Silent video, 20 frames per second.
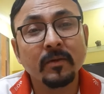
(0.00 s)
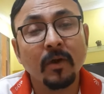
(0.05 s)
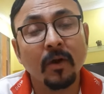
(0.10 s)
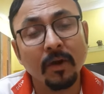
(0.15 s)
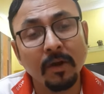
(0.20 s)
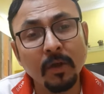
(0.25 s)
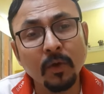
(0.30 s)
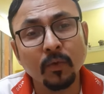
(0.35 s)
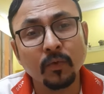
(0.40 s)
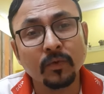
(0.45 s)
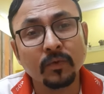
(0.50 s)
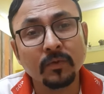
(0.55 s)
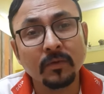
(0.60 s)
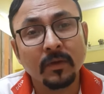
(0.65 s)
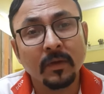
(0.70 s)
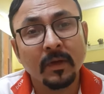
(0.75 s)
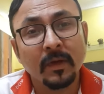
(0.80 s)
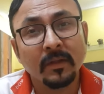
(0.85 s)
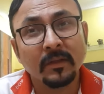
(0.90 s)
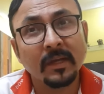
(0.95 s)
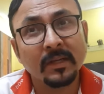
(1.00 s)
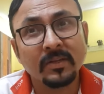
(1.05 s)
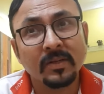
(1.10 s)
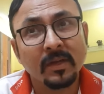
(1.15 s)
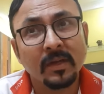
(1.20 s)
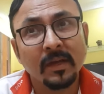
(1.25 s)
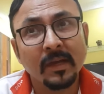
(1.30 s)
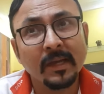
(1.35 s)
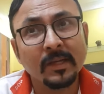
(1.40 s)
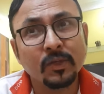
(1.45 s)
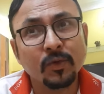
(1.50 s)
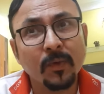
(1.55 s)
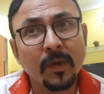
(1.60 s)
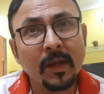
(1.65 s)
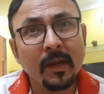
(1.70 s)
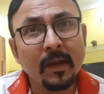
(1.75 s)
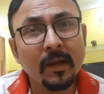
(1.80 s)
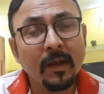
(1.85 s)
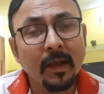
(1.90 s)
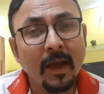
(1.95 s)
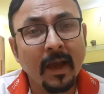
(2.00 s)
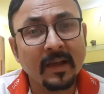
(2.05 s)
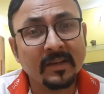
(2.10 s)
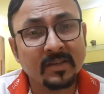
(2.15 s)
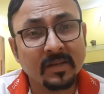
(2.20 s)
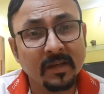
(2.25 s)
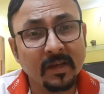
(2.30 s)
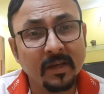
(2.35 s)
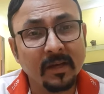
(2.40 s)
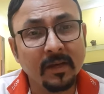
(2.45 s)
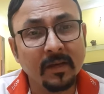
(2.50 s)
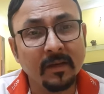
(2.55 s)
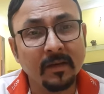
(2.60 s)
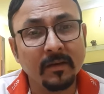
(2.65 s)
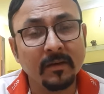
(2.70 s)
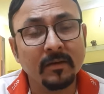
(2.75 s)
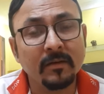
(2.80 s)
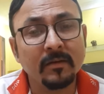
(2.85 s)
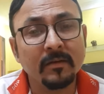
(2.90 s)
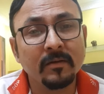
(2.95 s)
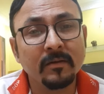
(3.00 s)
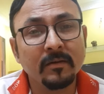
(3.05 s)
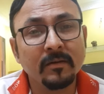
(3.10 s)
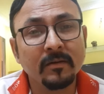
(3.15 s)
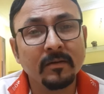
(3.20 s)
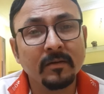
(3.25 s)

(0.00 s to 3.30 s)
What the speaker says: or youth that it will attain